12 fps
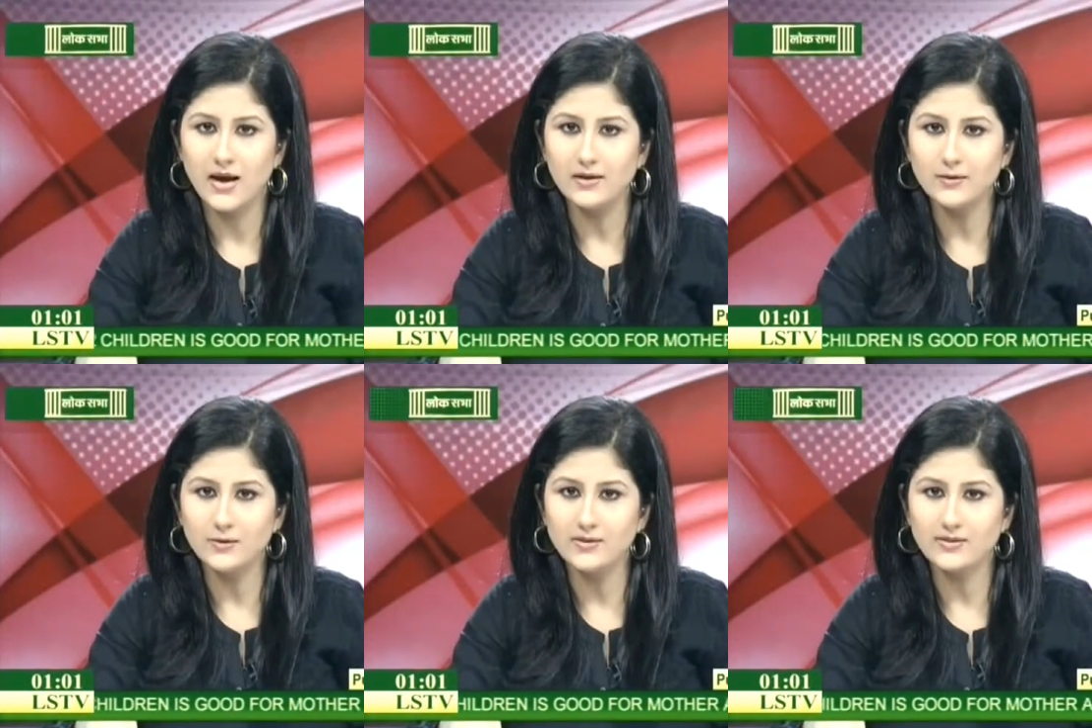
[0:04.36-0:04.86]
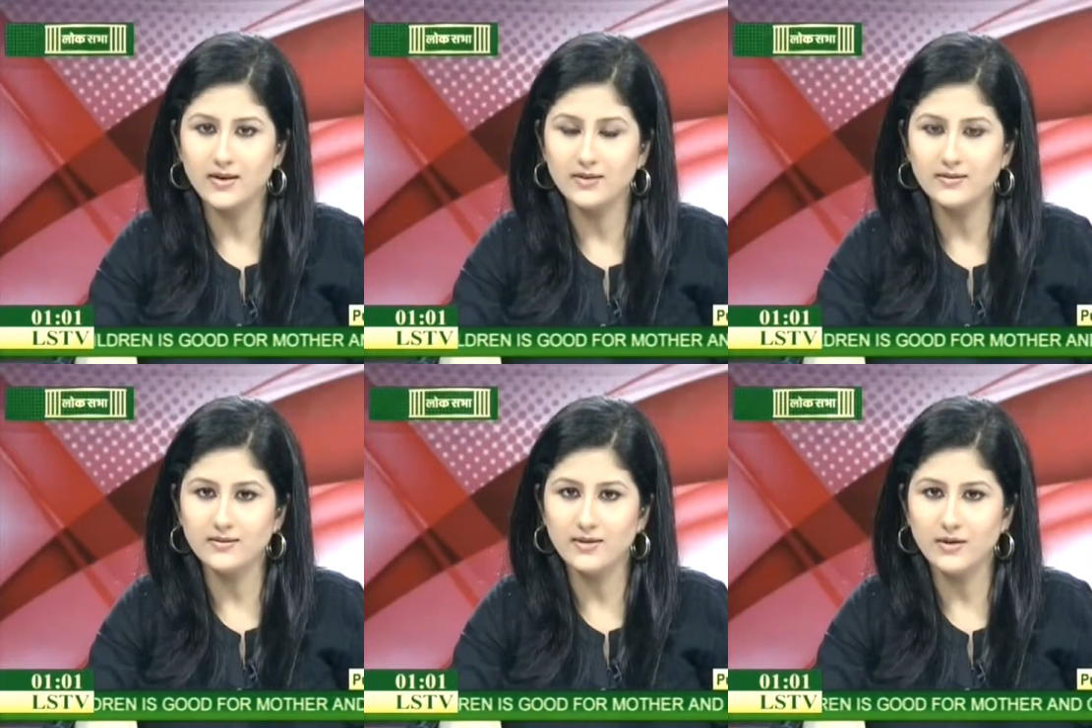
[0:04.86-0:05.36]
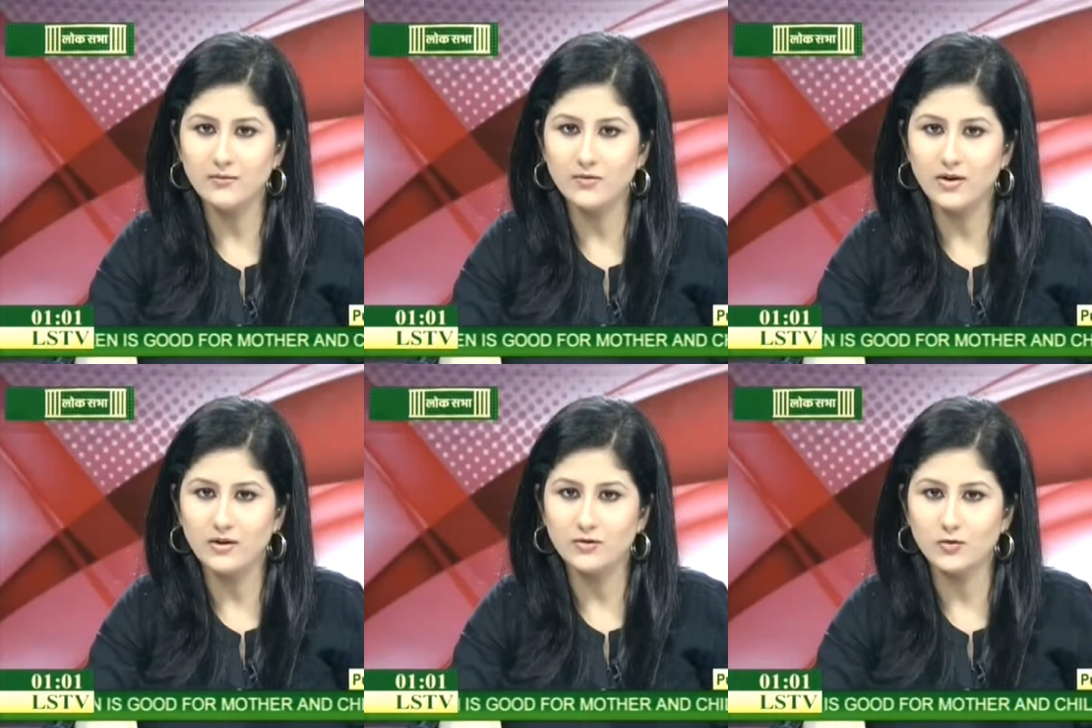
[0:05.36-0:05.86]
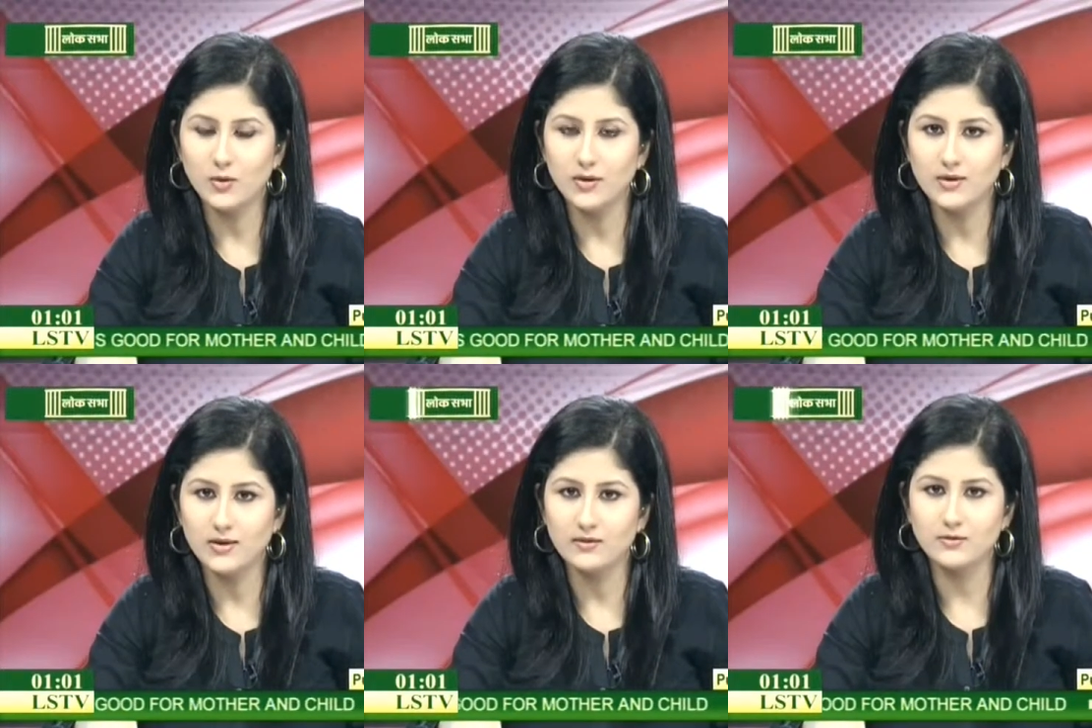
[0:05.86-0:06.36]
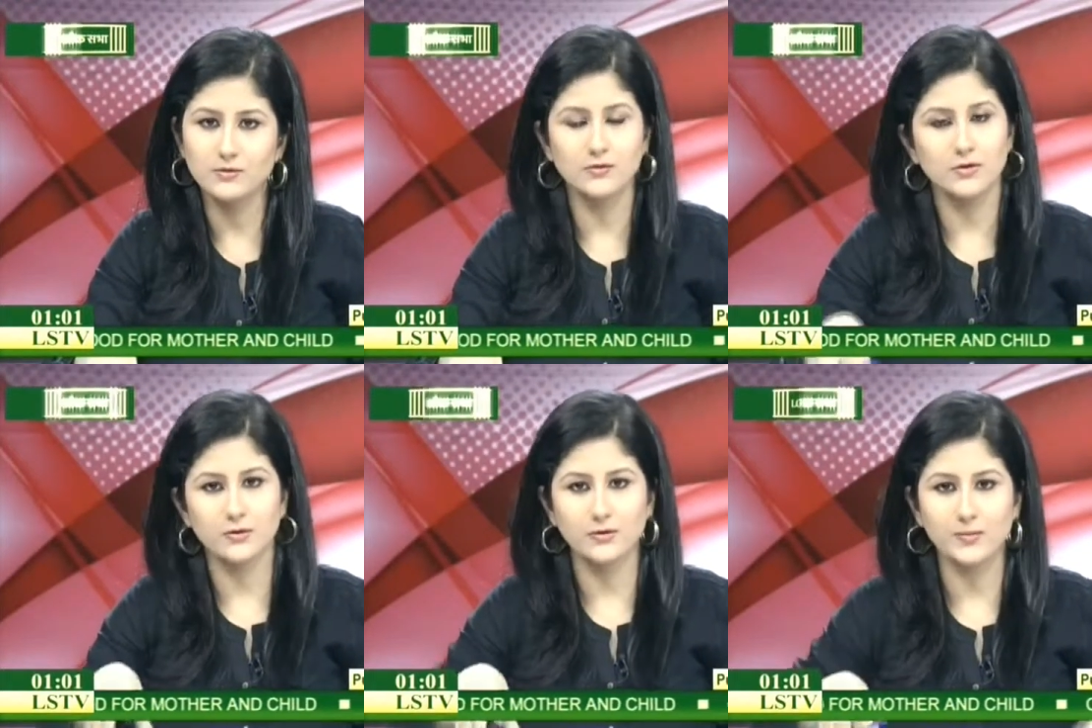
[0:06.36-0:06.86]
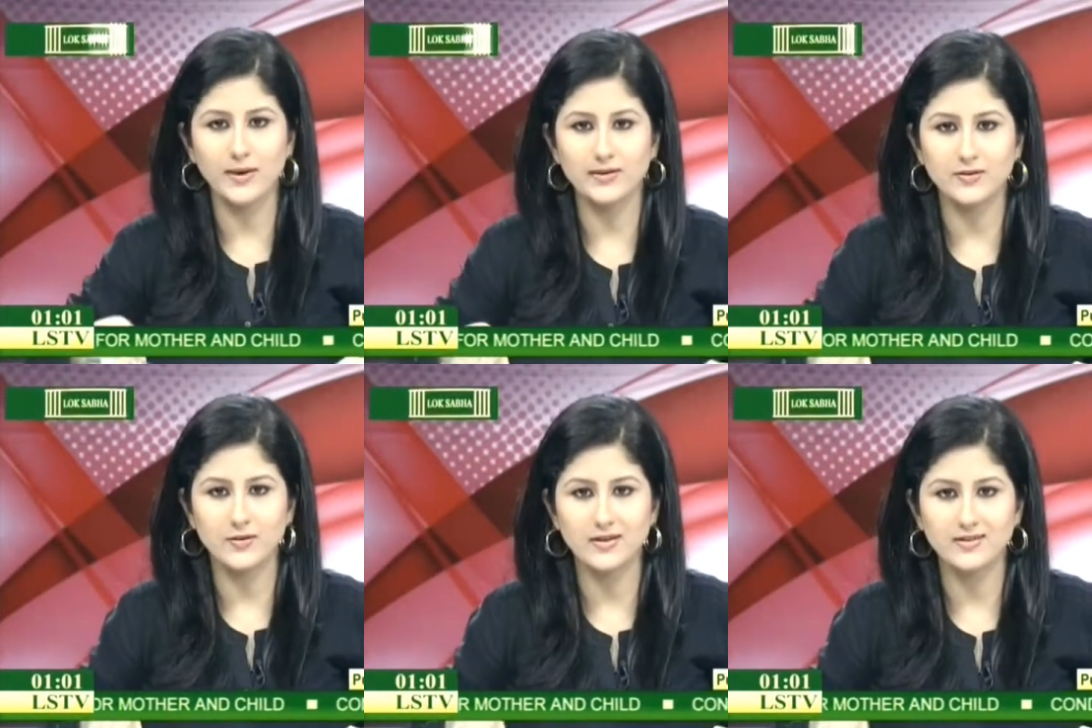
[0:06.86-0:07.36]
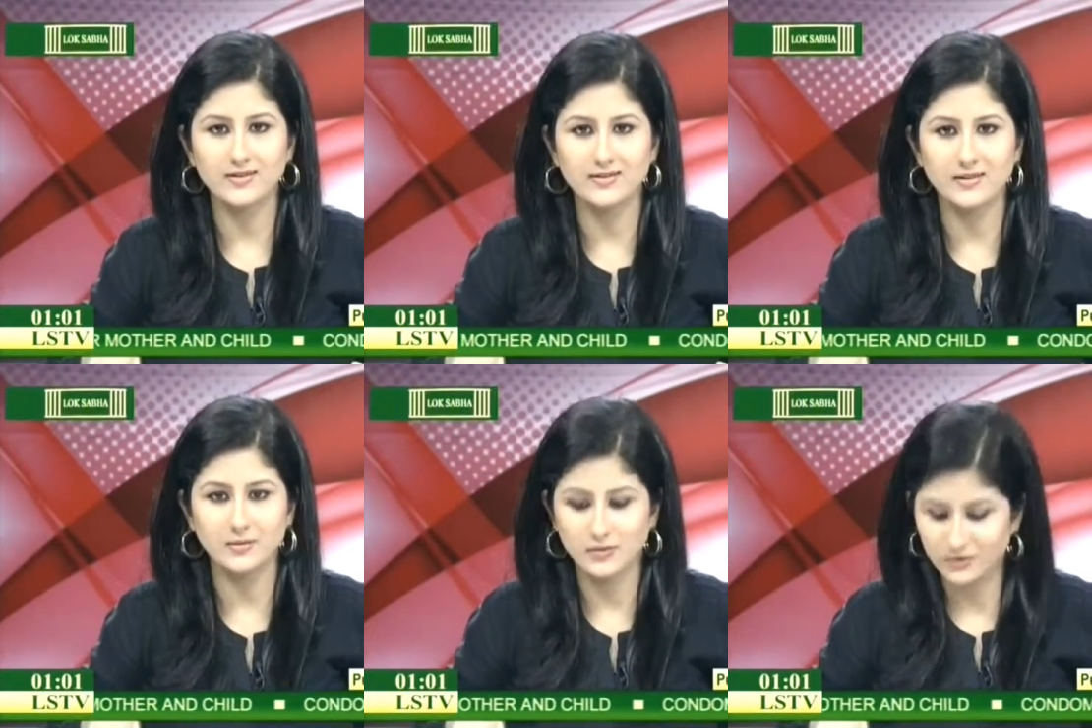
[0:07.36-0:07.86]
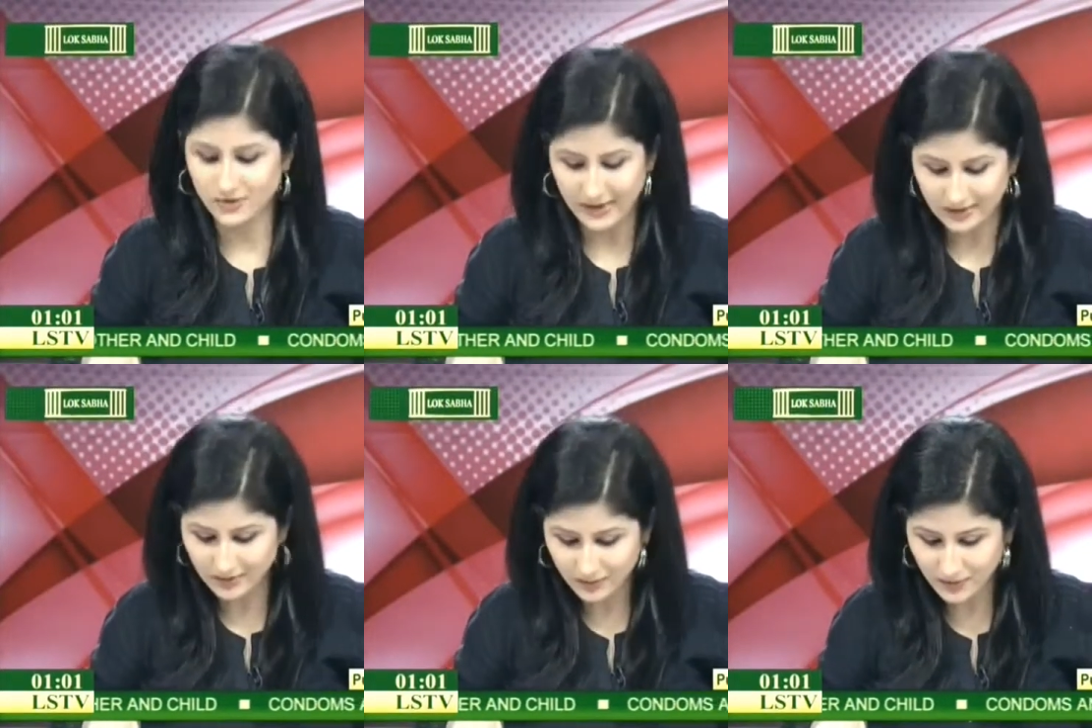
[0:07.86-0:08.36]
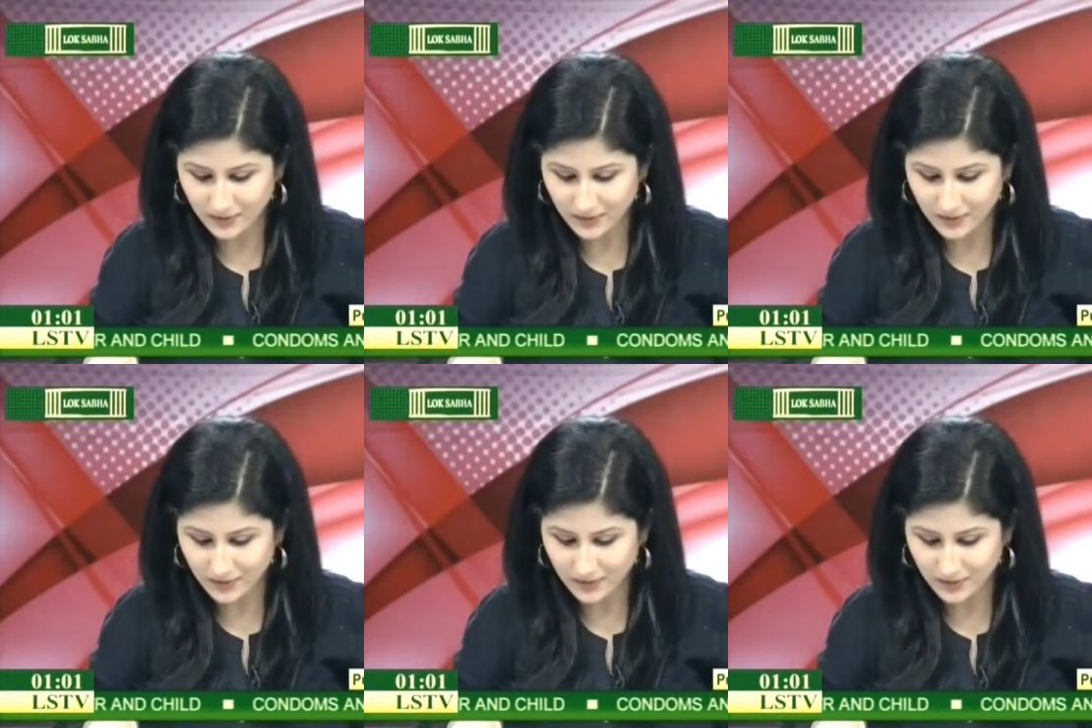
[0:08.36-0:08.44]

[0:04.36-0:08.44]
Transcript: And to discuss the same, we are joined in our studios by three distinguished guests.